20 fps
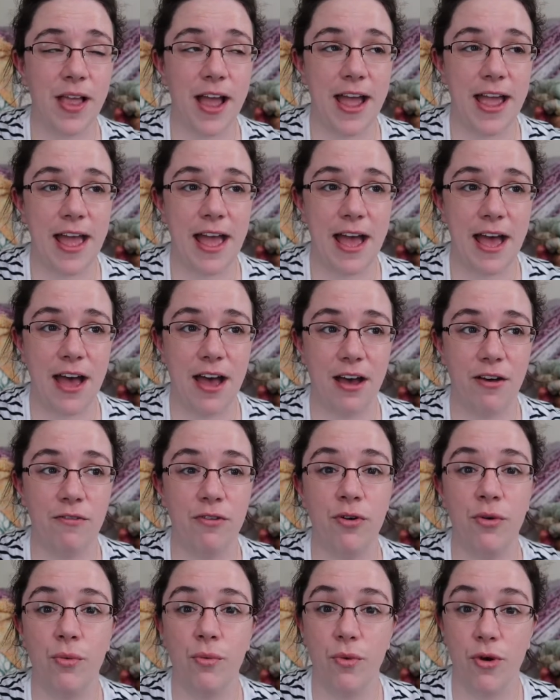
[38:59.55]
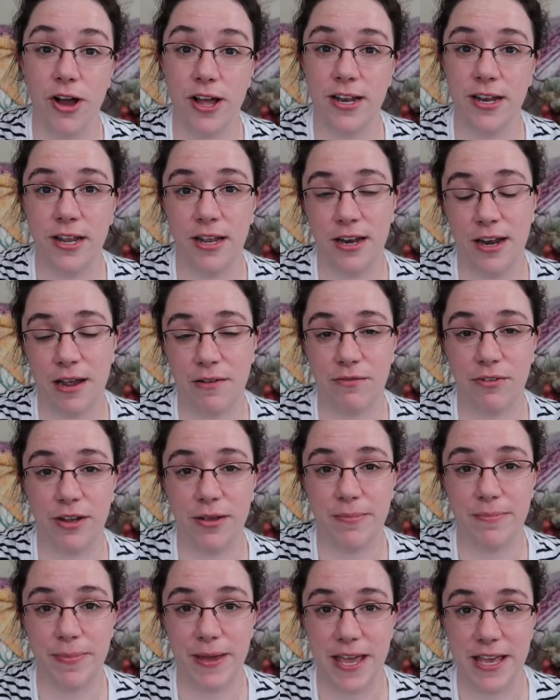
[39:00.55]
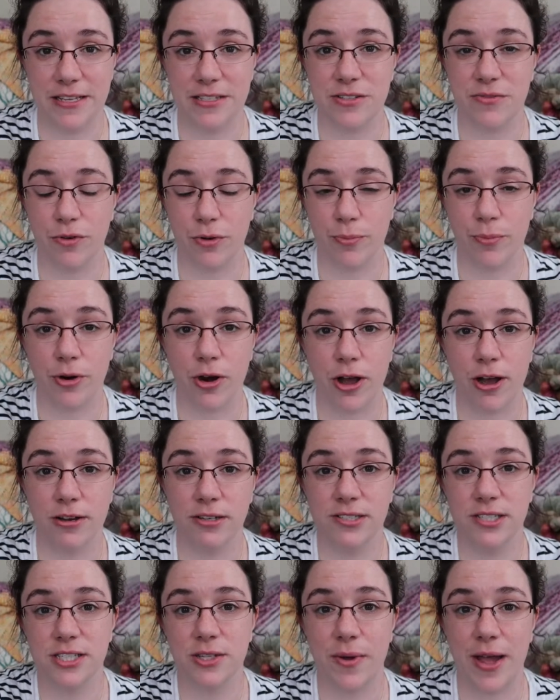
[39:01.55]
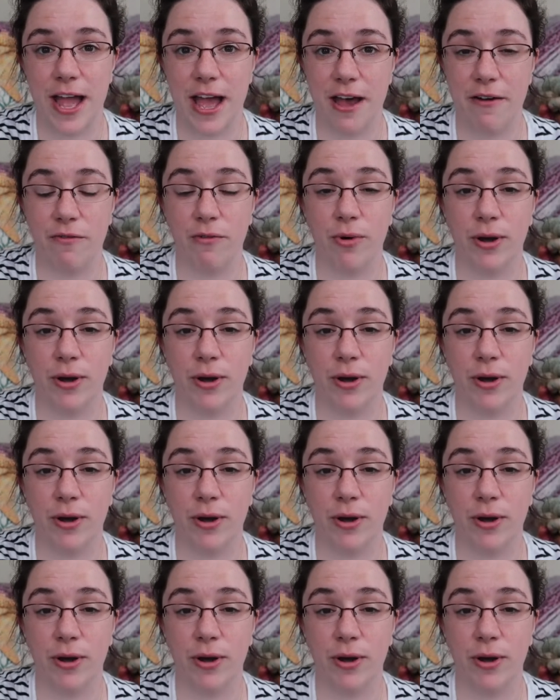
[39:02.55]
I have one in every base for prongs, so I have